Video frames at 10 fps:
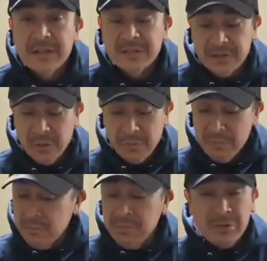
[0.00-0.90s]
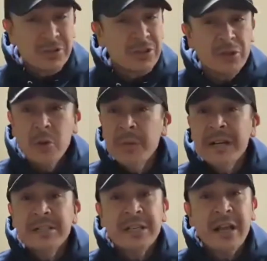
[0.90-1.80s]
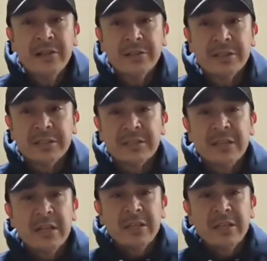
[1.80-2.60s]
So many challenges,